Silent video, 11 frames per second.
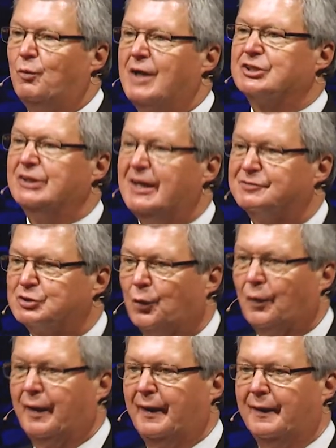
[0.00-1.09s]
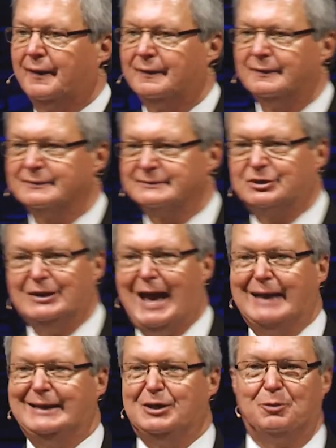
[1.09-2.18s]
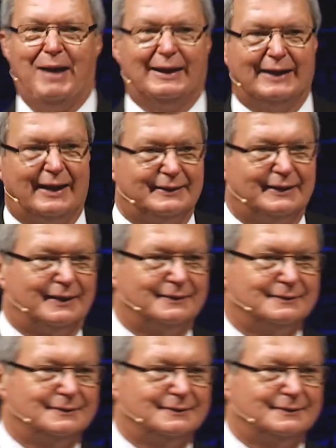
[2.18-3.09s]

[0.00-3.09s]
watch a love story. It's a good idea or bad idea?